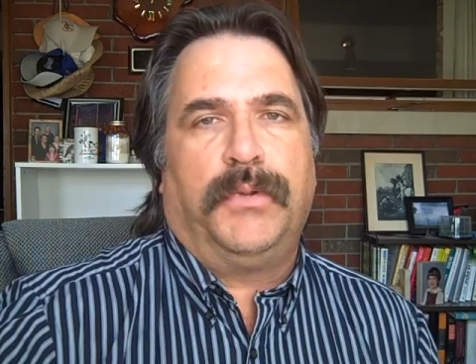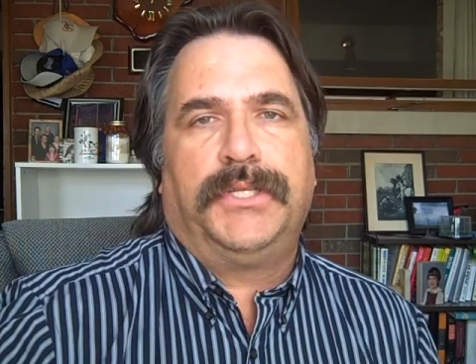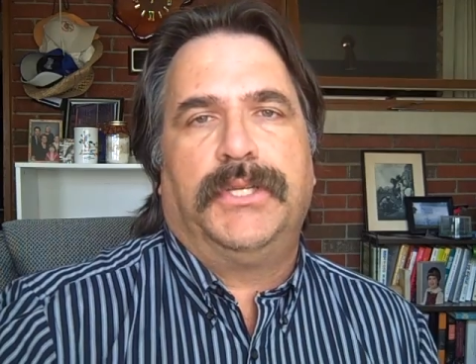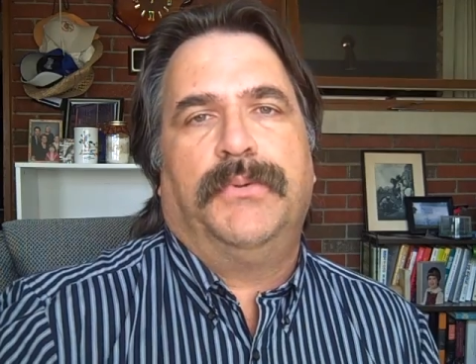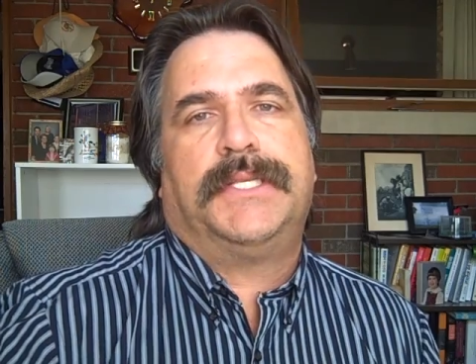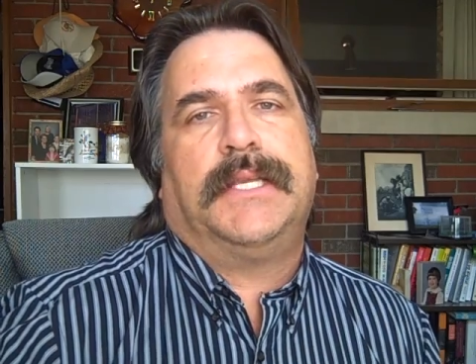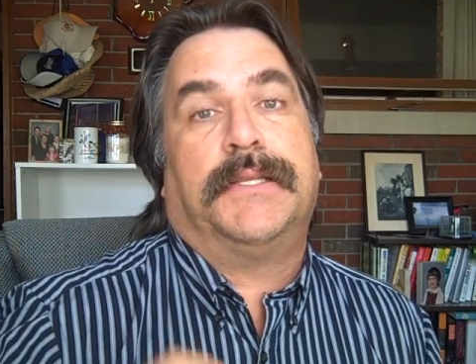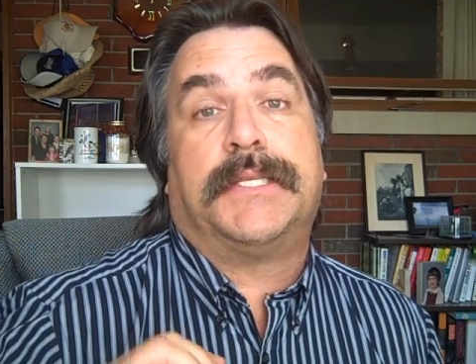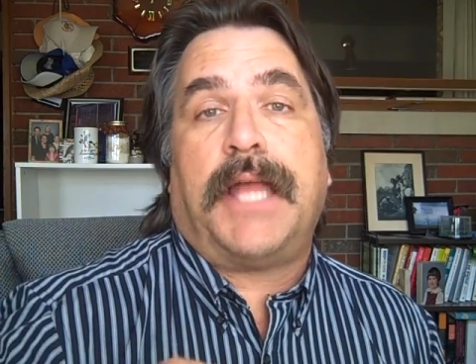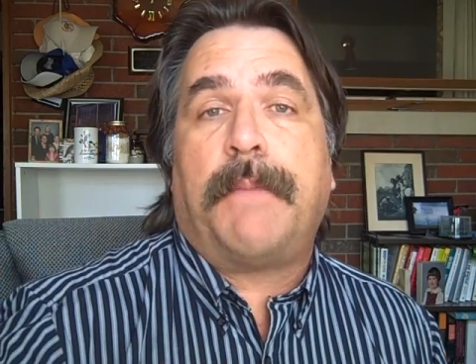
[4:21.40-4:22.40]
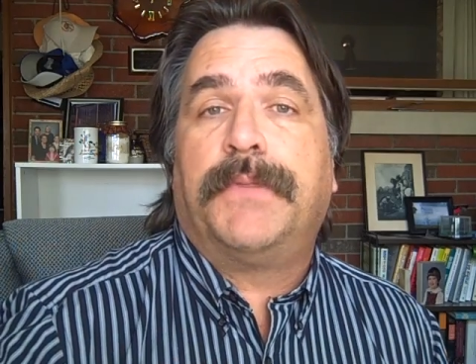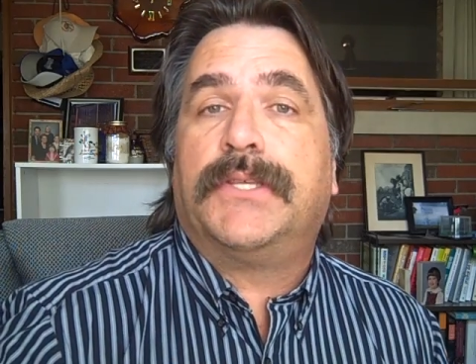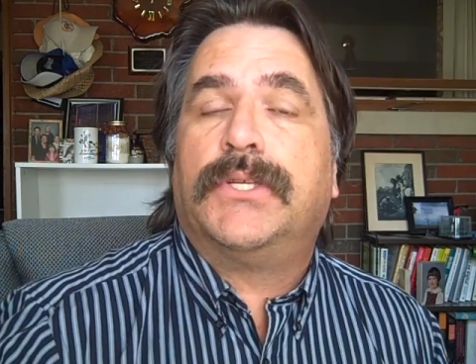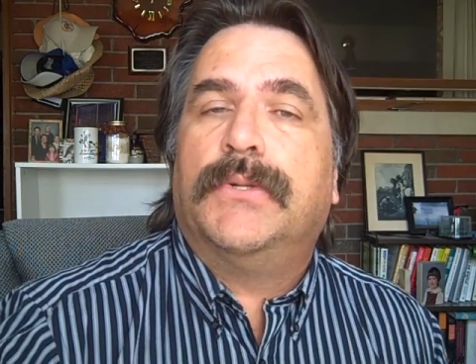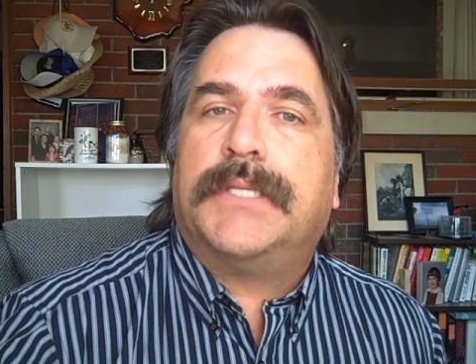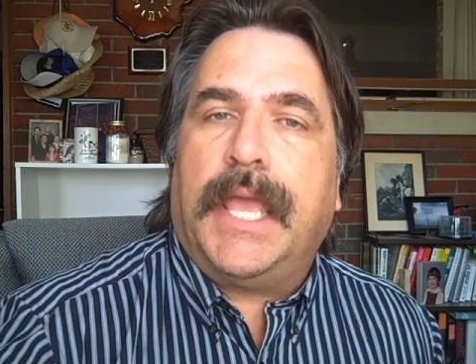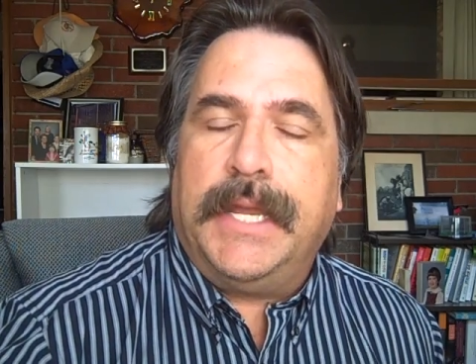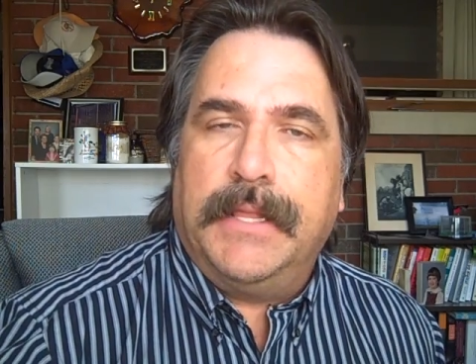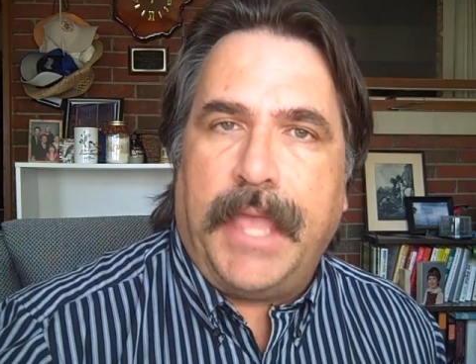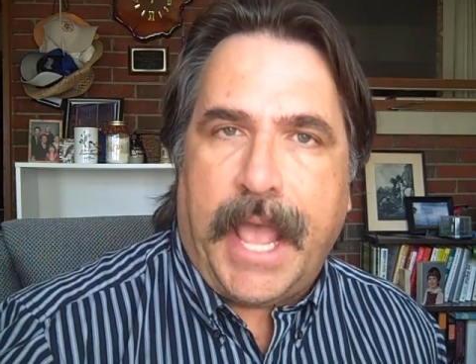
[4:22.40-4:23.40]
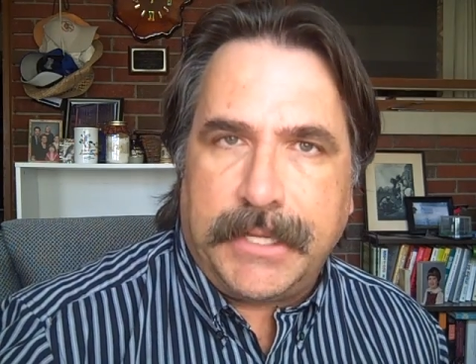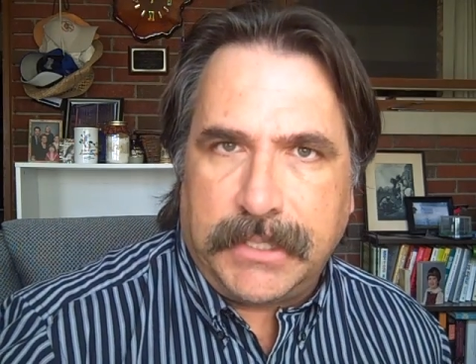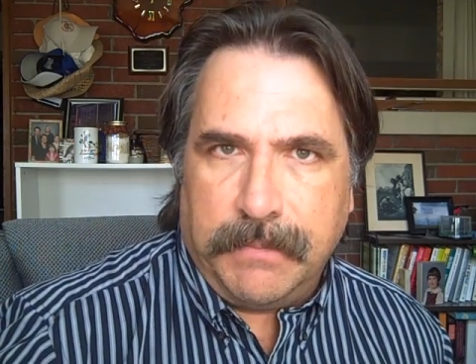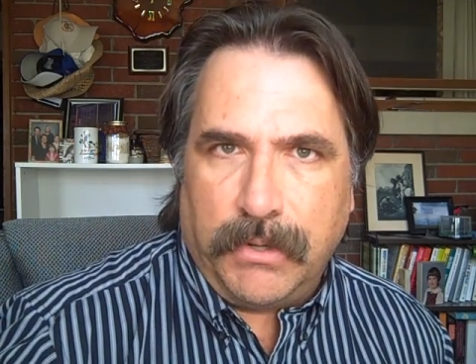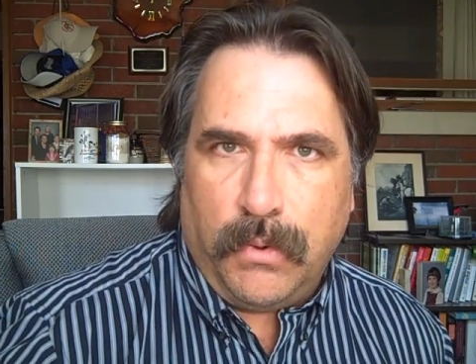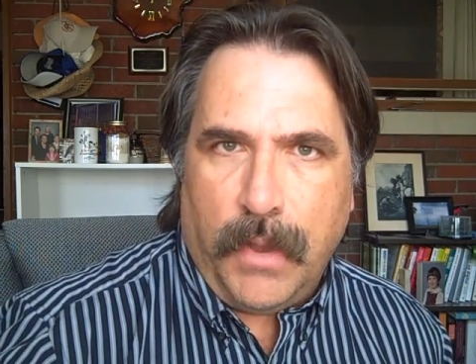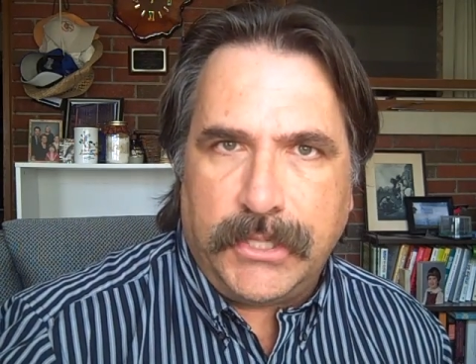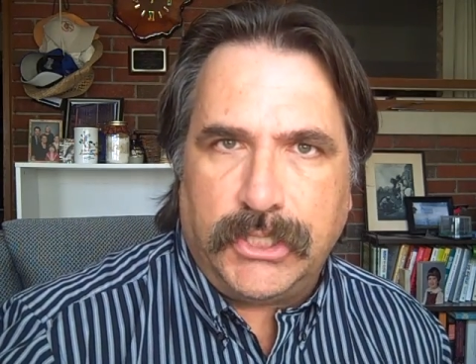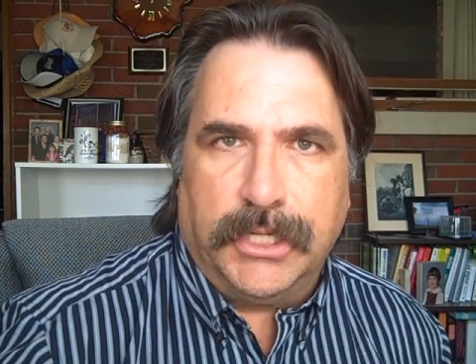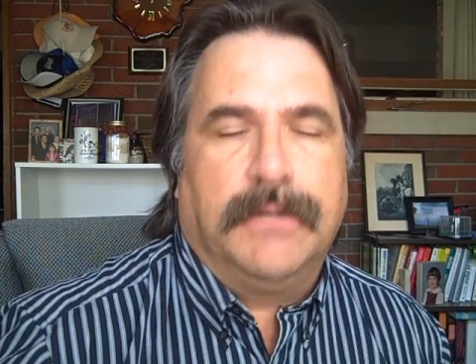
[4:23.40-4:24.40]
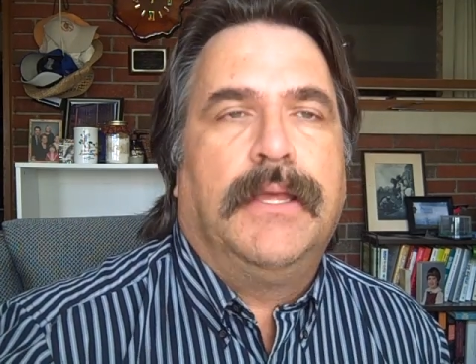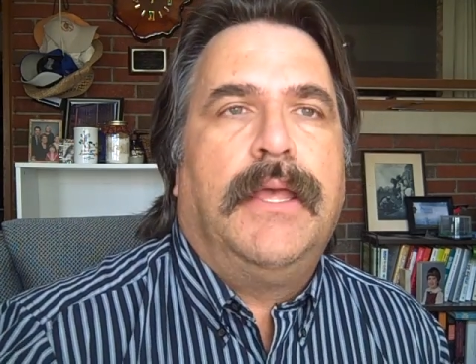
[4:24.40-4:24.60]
will do is he'll stop the students and he'll ask them a question.